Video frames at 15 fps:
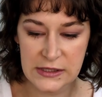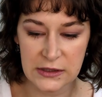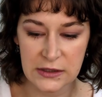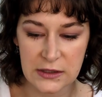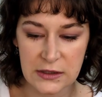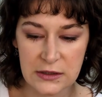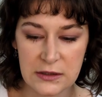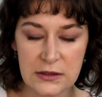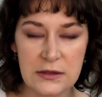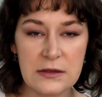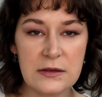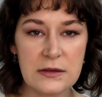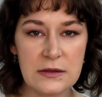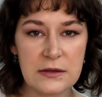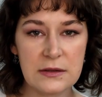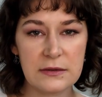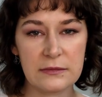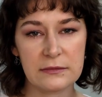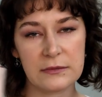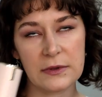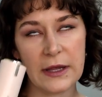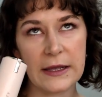a little
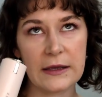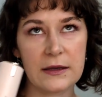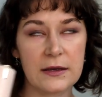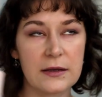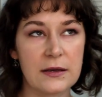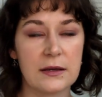like,